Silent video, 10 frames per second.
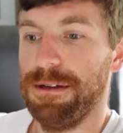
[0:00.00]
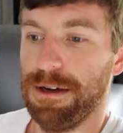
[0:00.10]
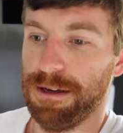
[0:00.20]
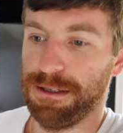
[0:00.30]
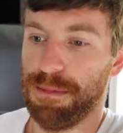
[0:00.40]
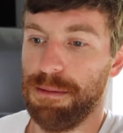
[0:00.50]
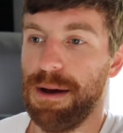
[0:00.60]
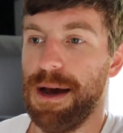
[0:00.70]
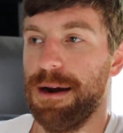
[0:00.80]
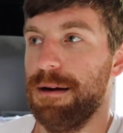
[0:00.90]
because my back